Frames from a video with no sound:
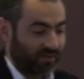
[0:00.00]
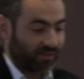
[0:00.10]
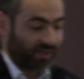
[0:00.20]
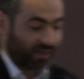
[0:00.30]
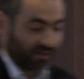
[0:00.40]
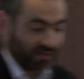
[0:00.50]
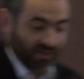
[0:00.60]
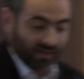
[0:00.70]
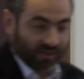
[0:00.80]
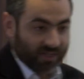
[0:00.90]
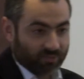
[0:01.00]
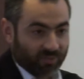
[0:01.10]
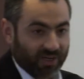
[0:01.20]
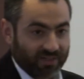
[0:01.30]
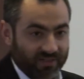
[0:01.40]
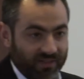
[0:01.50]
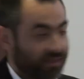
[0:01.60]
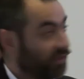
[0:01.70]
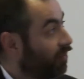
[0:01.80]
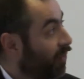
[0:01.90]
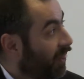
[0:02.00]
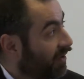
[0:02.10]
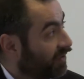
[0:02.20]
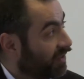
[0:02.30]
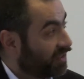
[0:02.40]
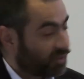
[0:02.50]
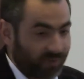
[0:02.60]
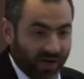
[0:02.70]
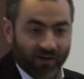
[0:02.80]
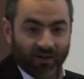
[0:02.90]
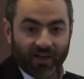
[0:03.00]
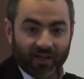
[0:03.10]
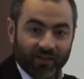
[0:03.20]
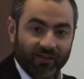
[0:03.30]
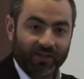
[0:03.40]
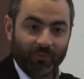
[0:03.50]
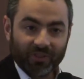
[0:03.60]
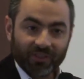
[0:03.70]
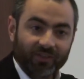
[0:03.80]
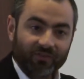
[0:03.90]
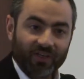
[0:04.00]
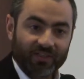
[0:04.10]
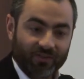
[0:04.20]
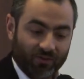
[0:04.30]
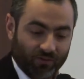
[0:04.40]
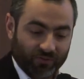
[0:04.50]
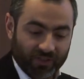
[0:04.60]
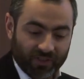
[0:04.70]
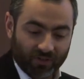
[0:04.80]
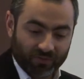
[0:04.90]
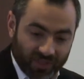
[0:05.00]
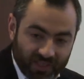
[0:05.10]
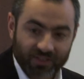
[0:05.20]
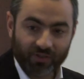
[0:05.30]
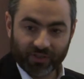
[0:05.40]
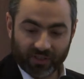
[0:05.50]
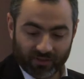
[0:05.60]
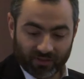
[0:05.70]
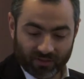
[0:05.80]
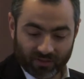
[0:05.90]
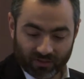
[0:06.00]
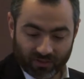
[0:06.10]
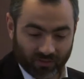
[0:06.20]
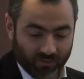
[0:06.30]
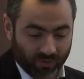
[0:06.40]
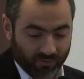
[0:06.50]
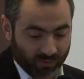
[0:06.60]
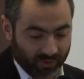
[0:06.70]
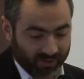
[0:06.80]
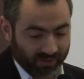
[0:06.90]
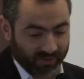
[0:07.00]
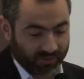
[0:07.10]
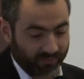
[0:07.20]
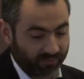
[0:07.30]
can express the spiral-like repetitiveness of the history of the building.